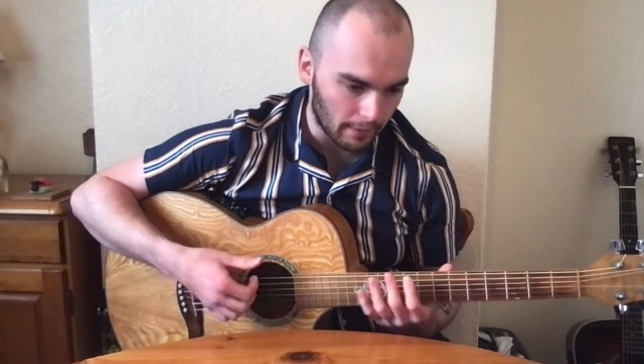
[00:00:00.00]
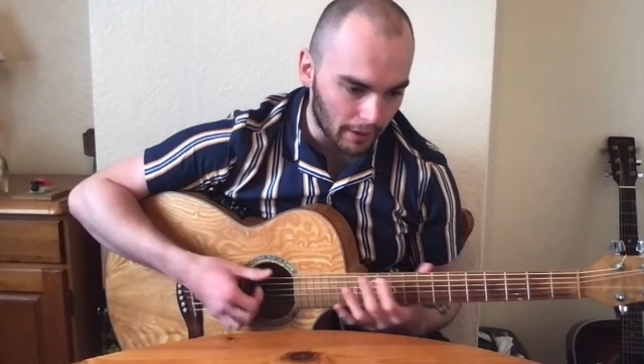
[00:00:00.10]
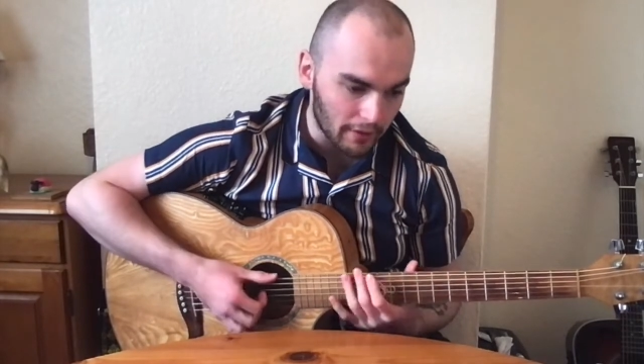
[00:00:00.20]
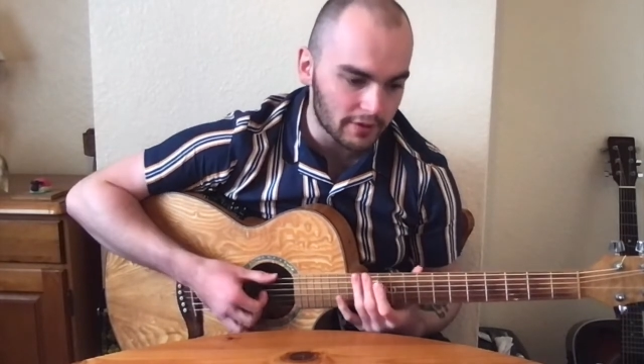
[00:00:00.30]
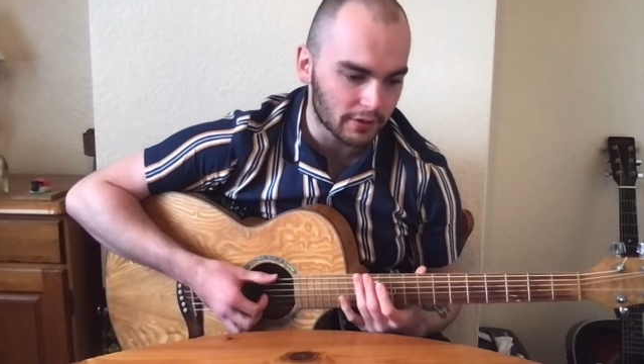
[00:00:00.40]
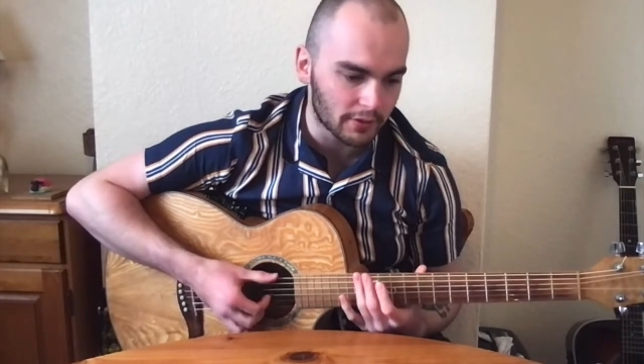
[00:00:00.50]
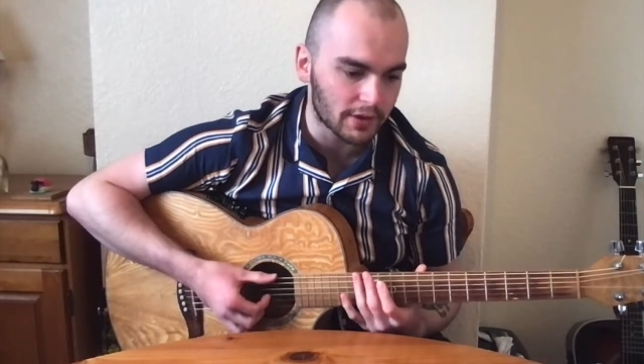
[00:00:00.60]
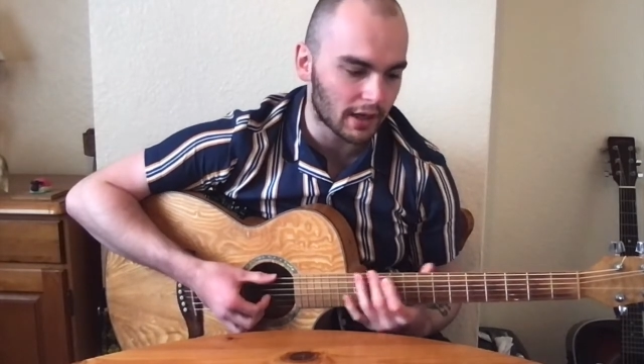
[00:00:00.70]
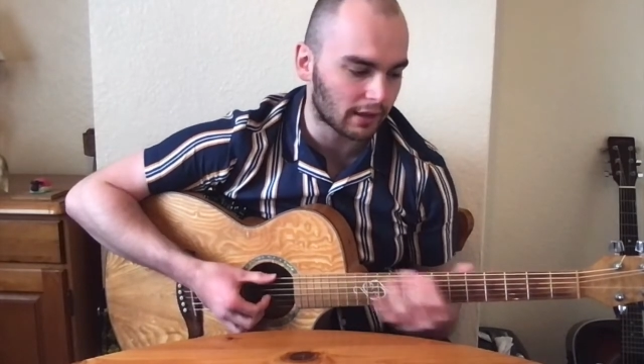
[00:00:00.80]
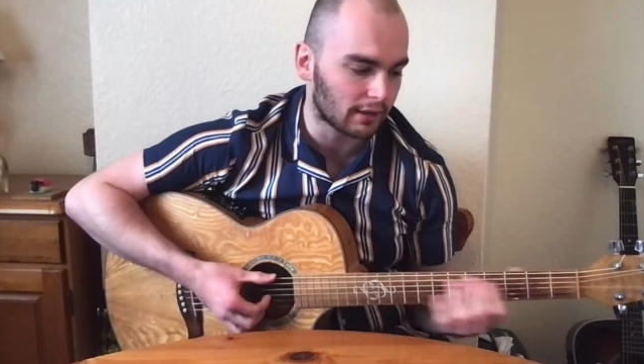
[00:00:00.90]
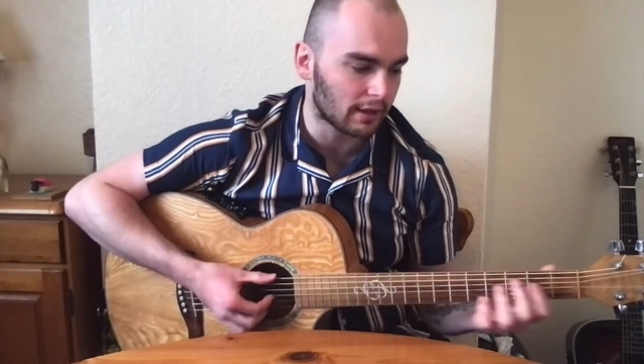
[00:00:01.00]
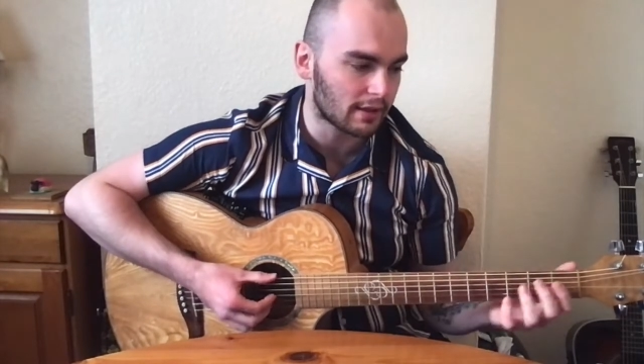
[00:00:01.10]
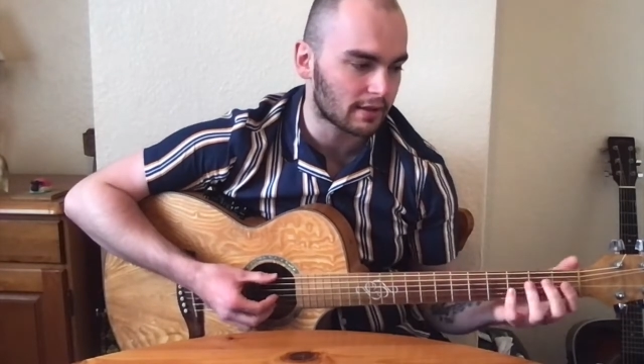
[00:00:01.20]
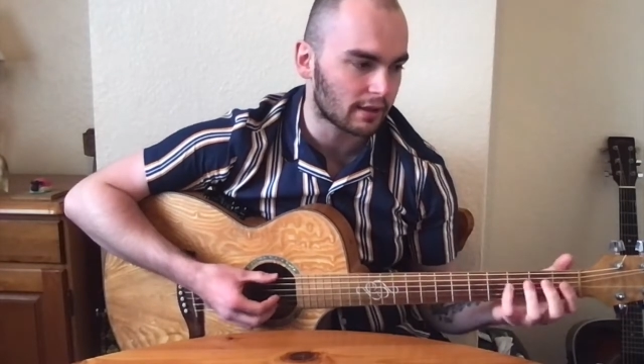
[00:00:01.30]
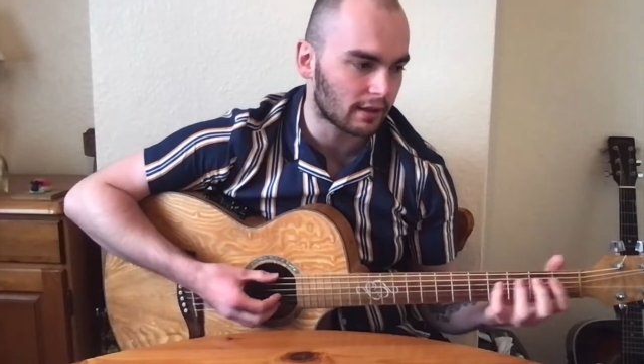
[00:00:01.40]
balance of those
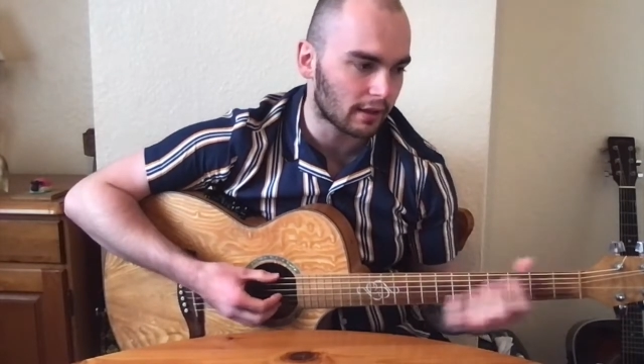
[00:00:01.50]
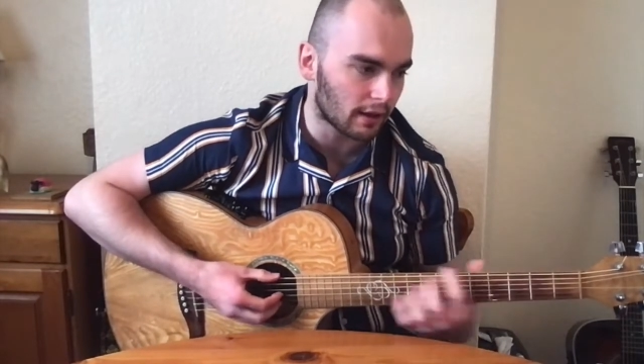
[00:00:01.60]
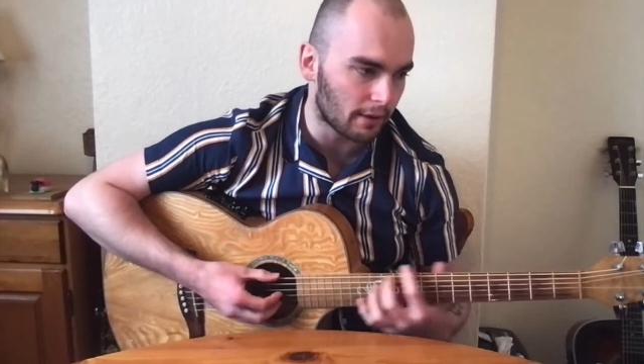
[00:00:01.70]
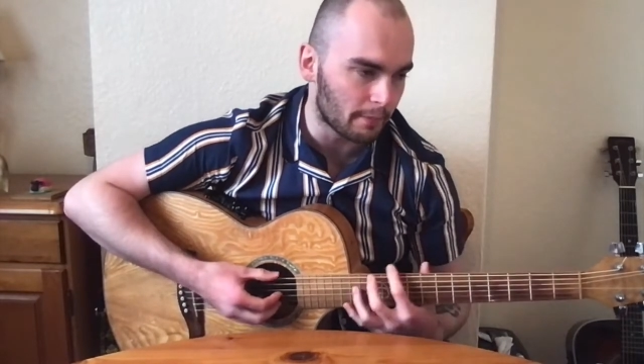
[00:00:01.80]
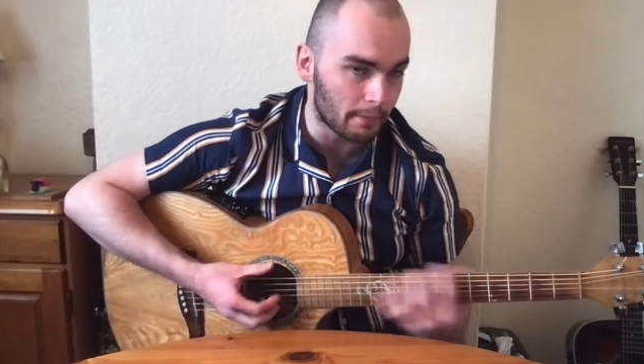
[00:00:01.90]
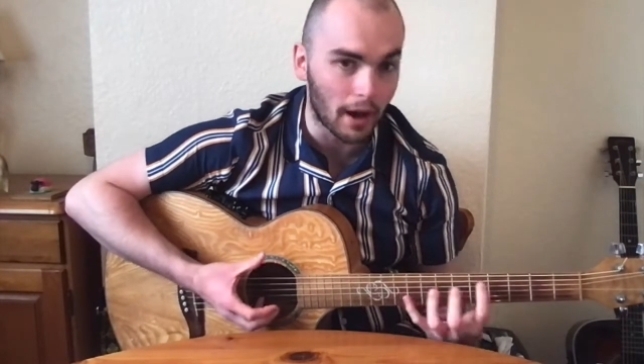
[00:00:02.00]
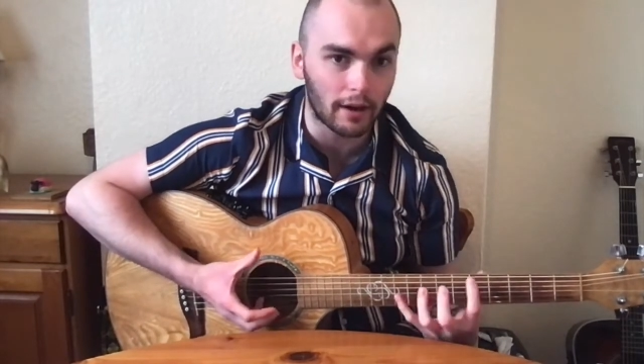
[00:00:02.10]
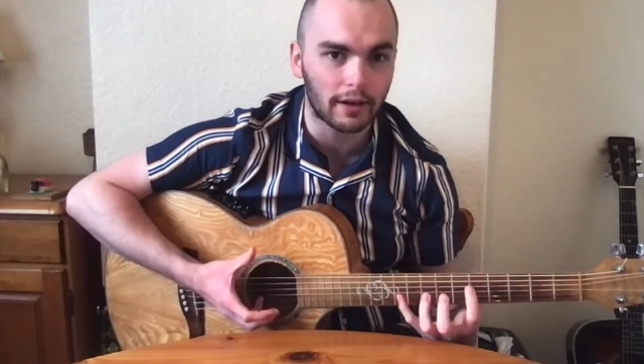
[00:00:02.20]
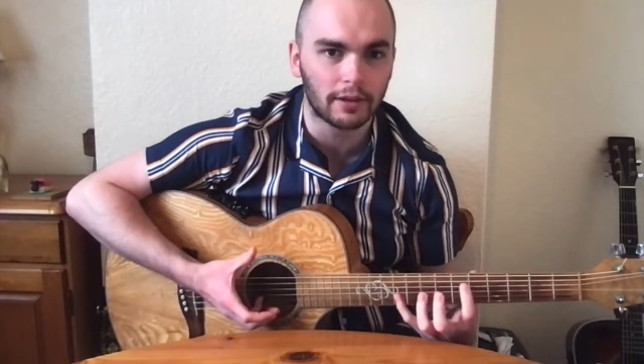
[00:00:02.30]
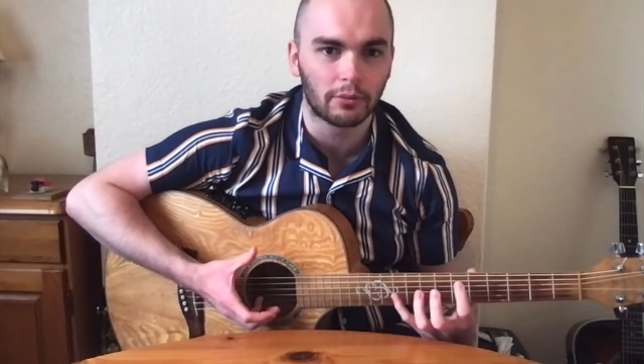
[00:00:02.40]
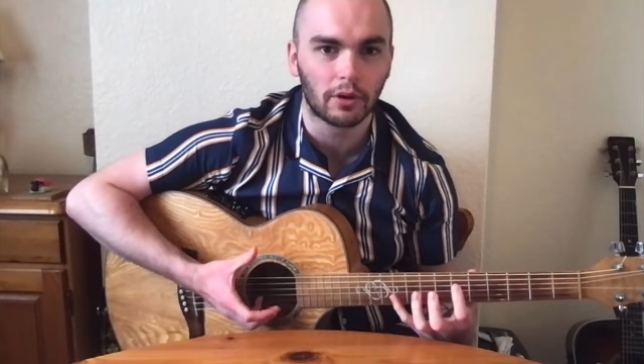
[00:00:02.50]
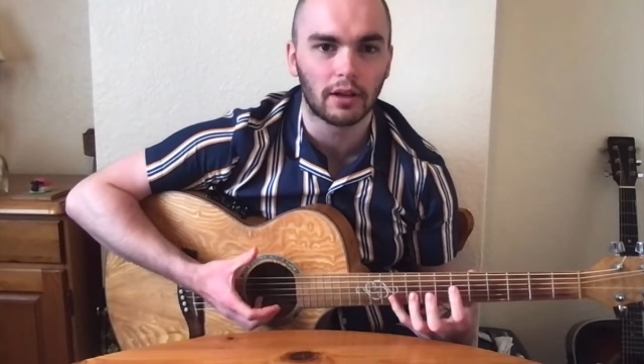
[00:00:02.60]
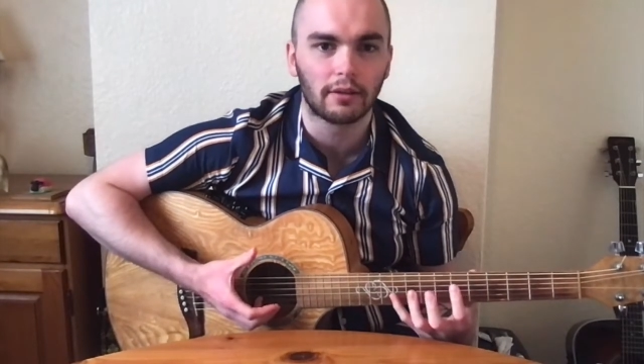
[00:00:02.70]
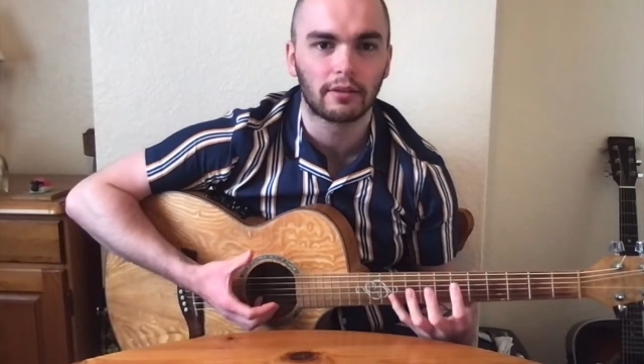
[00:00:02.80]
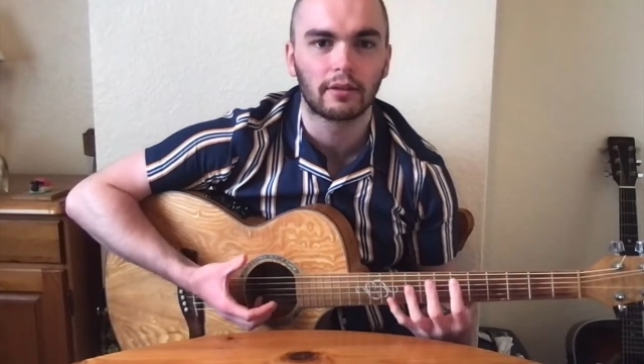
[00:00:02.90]
techniques married
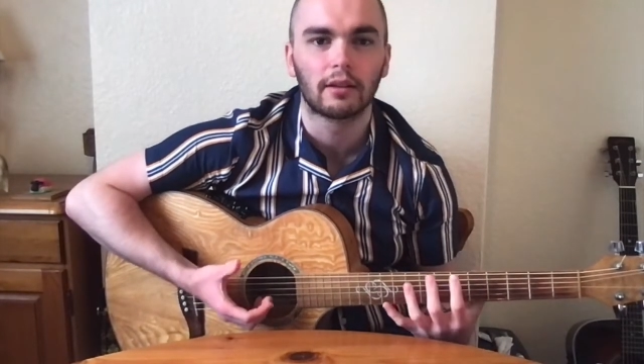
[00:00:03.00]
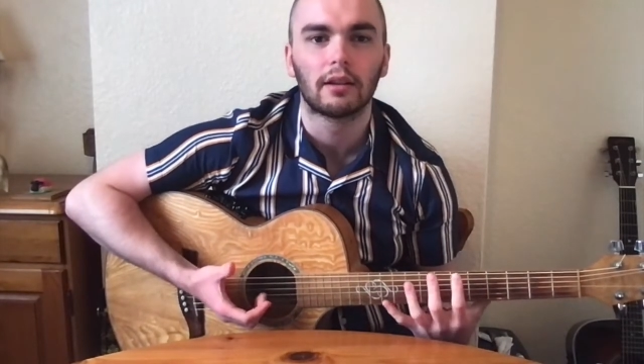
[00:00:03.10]
with